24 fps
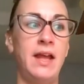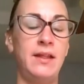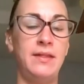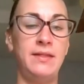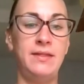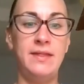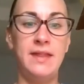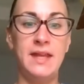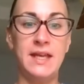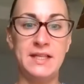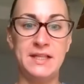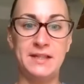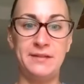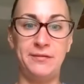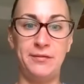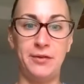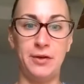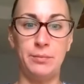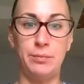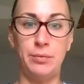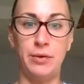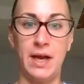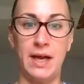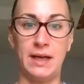this
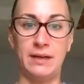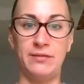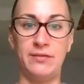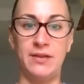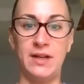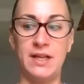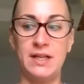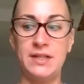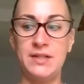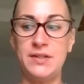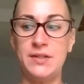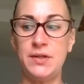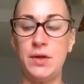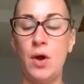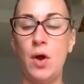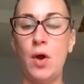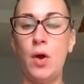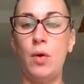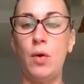for breakfast,